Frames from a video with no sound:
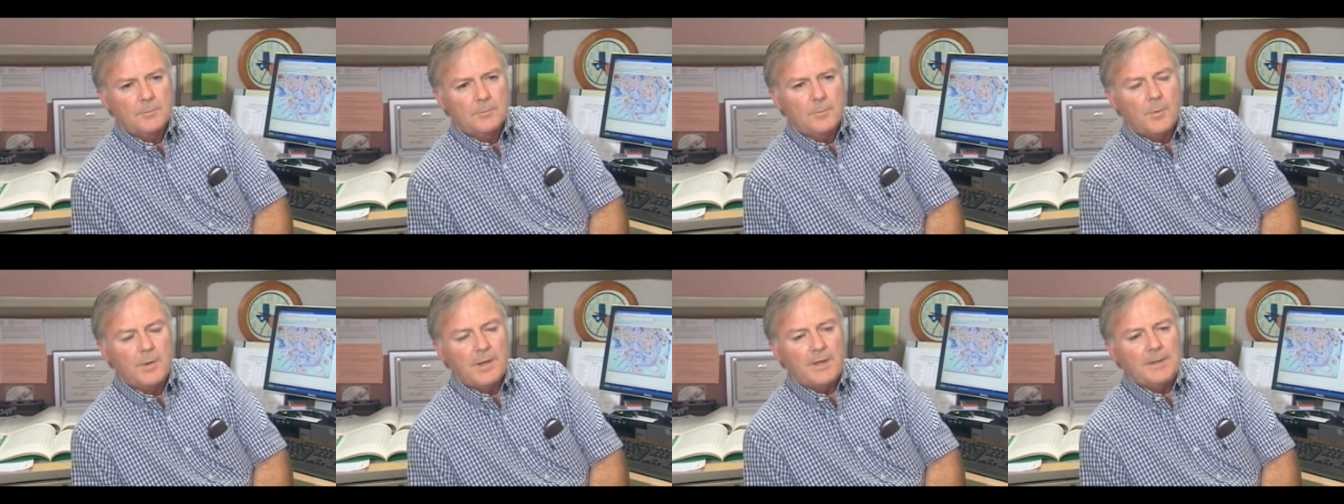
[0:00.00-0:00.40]

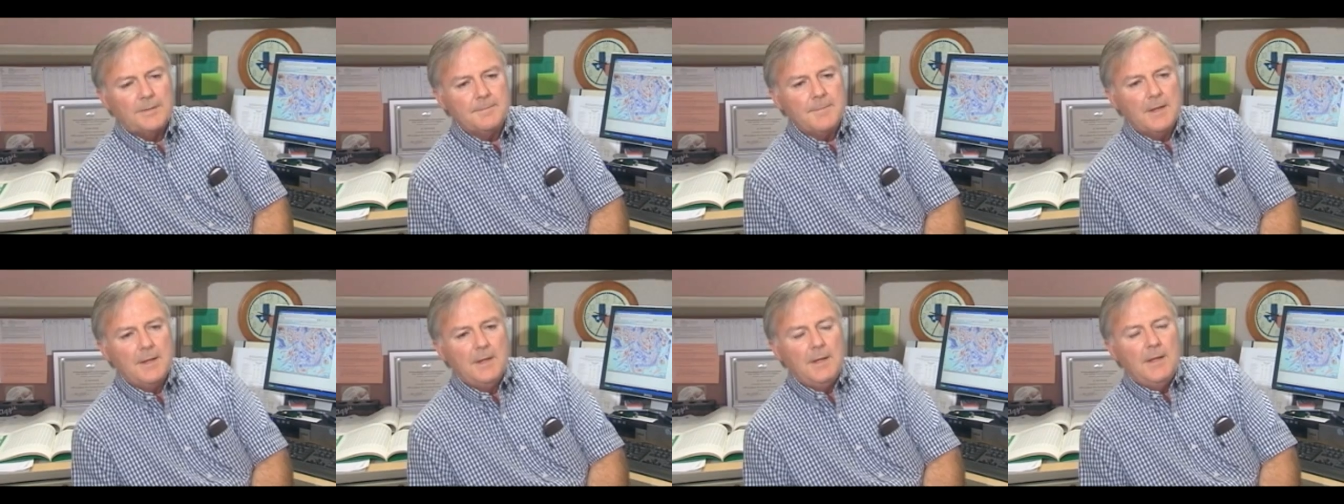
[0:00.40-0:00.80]
Right.
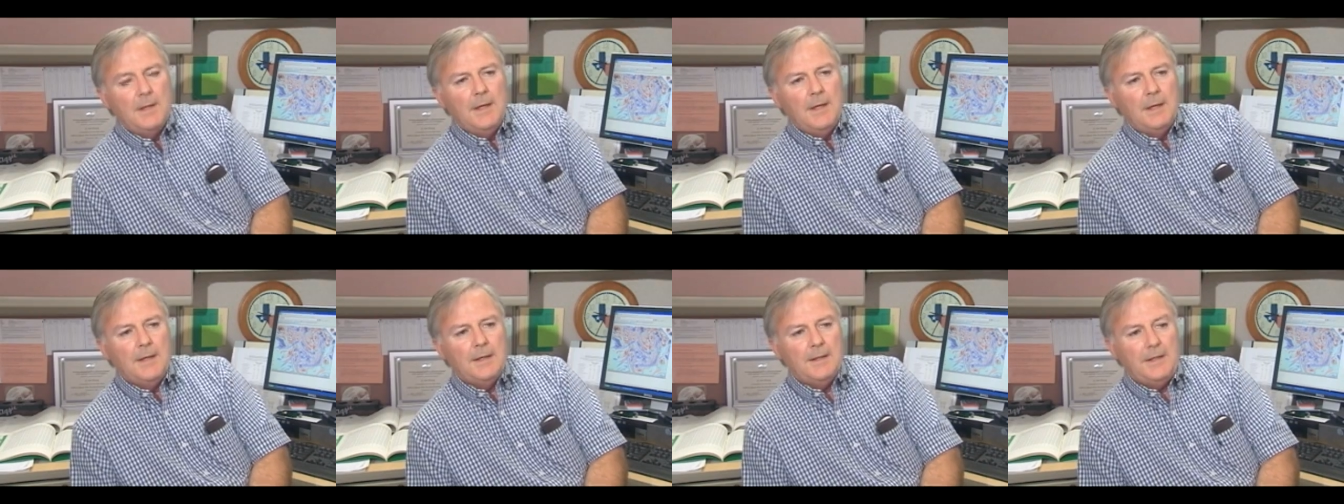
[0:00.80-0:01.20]

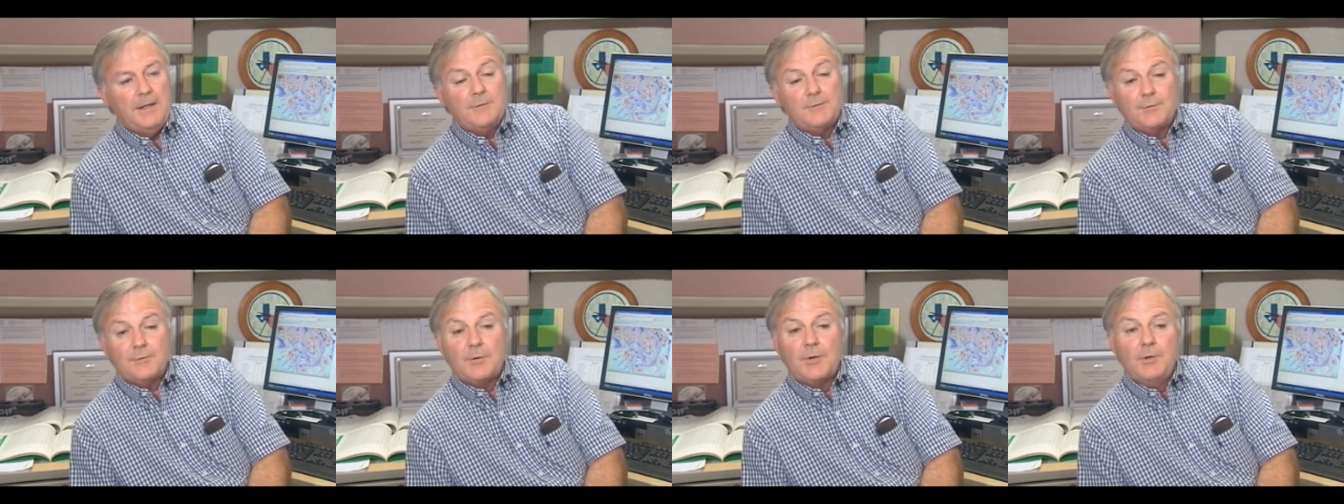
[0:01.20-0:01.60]

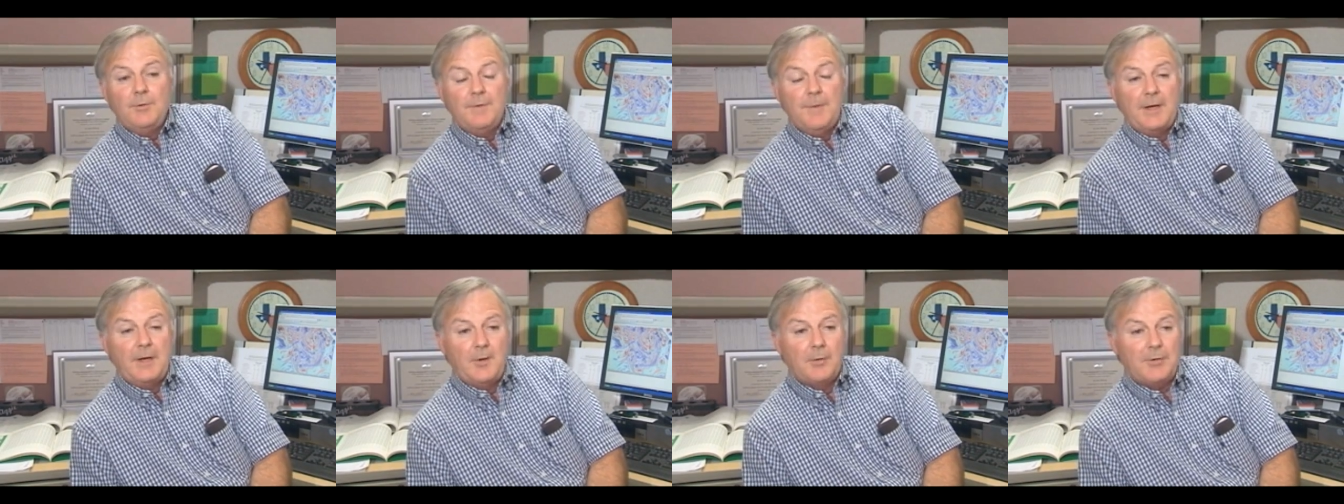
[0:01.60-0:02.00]
It's
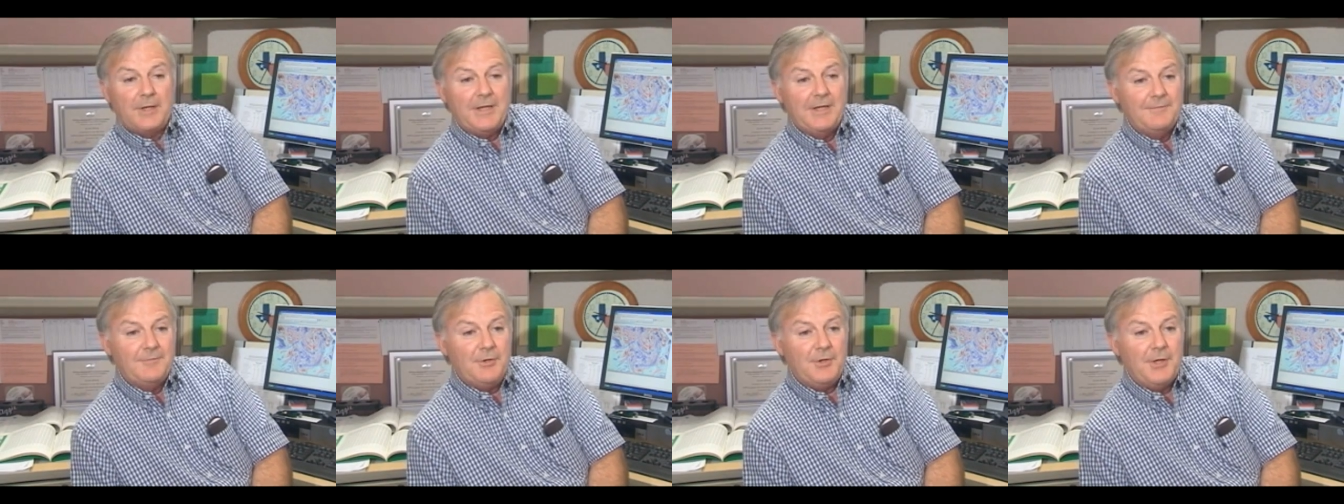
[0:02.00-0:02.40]
true that on a
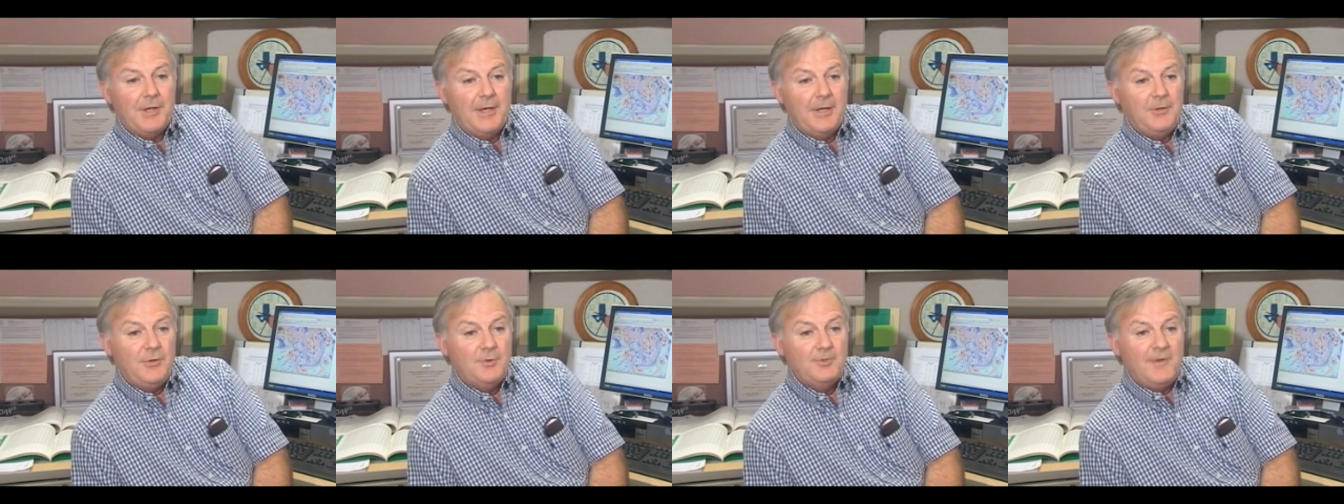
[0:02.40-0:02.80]
given
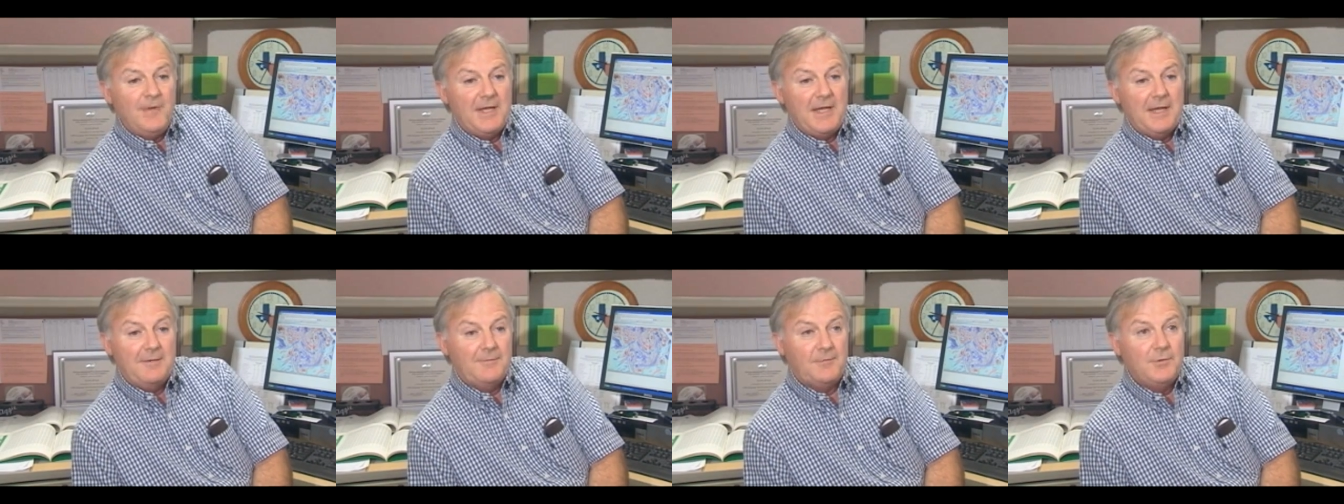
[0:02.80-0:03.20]
day you
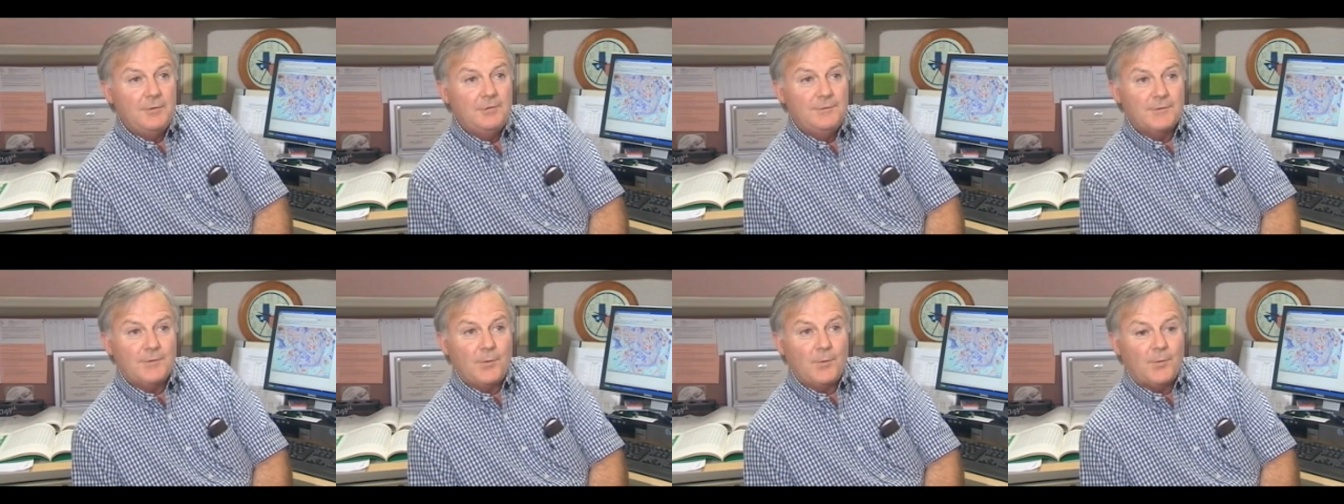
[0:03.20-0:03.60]
may have
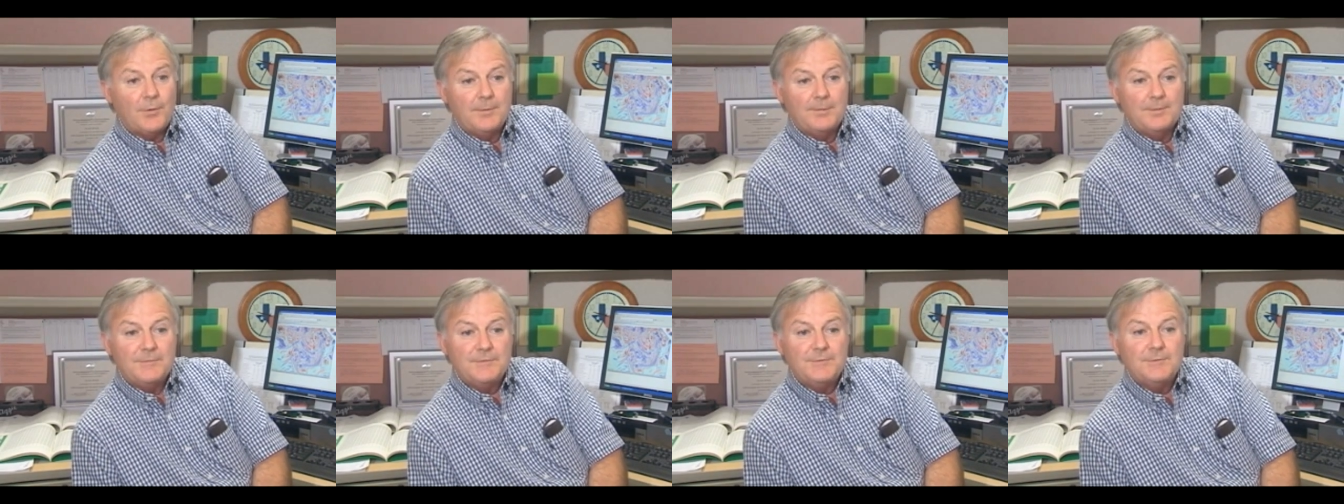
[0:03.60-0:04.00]
two
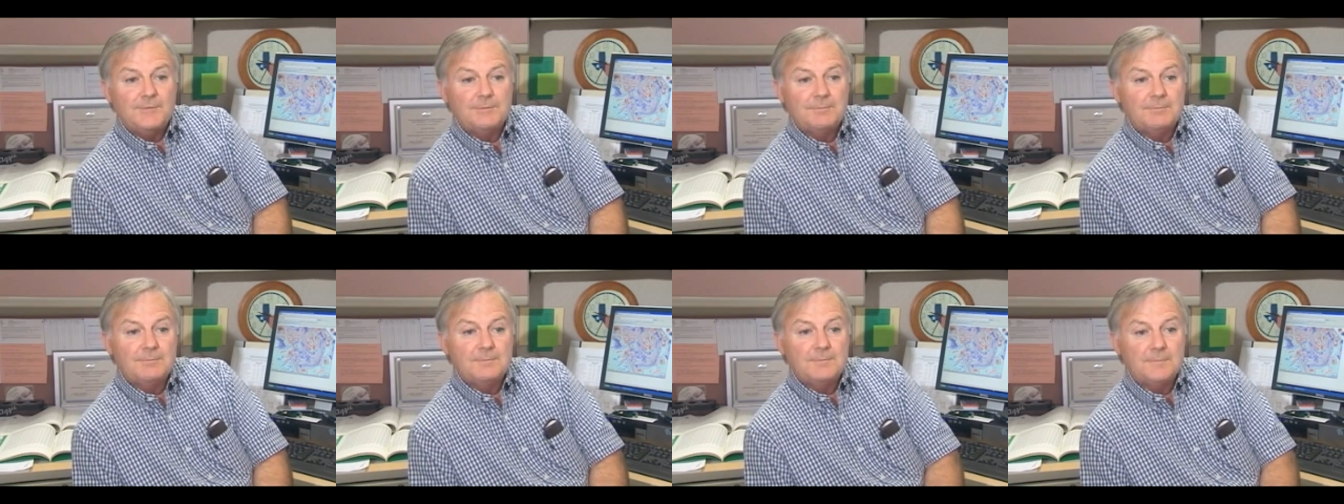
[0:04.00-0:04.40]

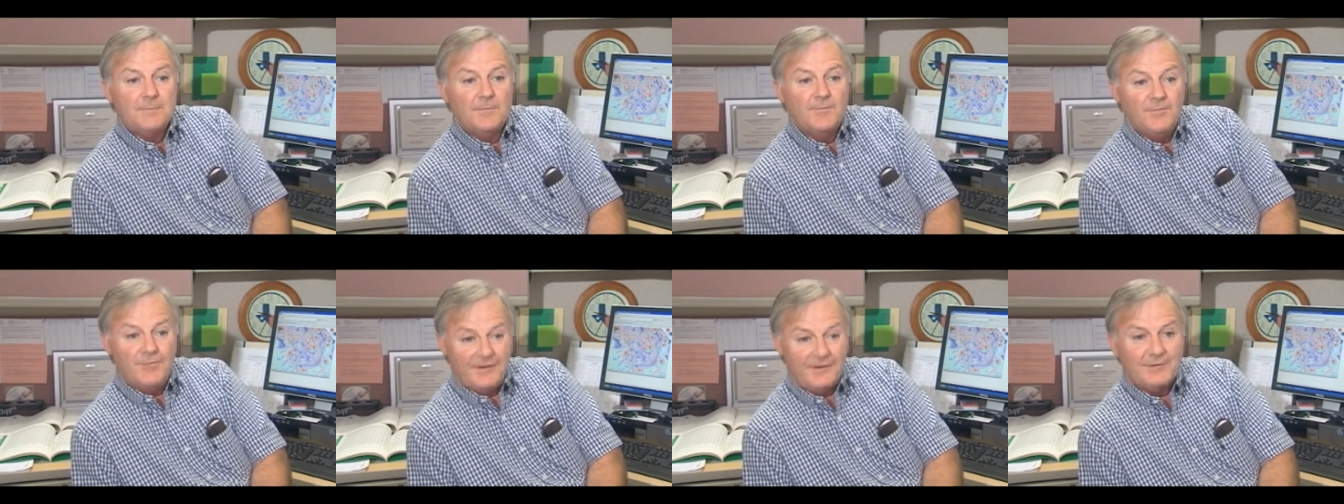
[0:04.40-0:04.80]
storms
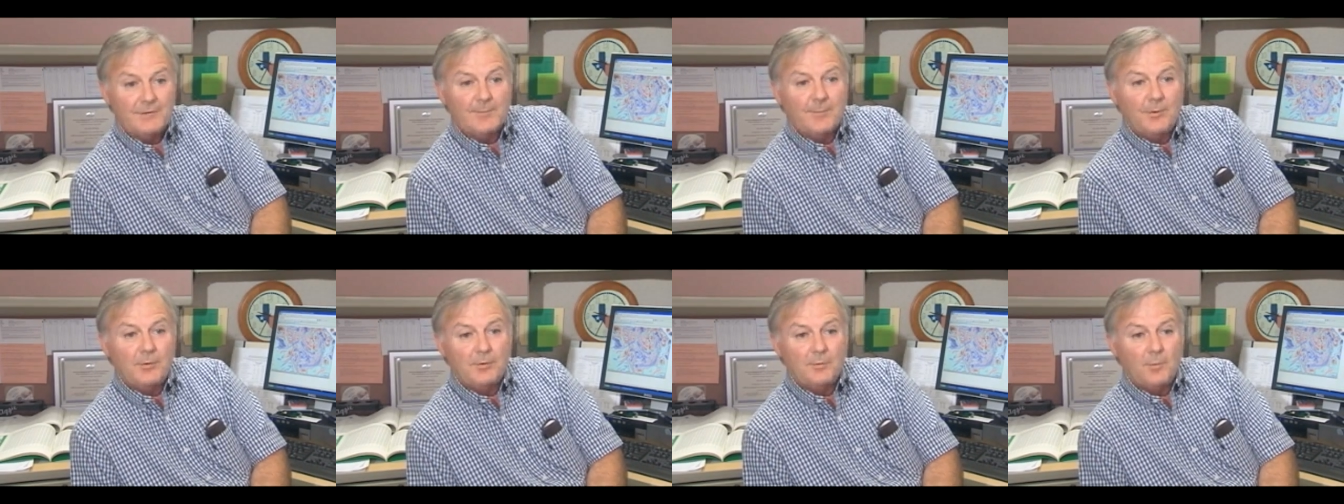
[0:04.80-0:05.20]

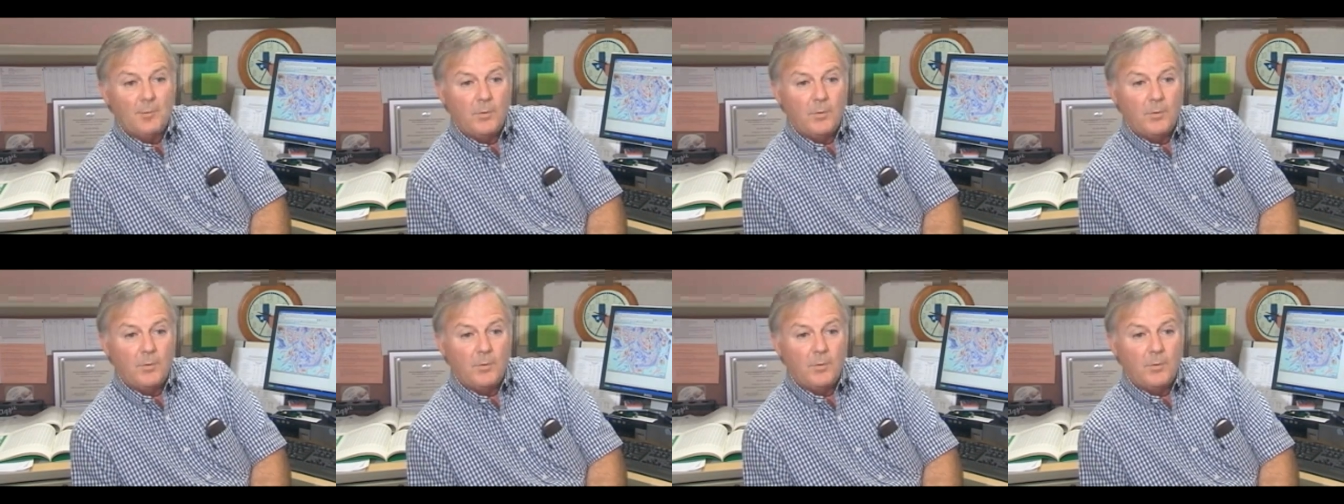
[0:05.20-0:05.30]
visible.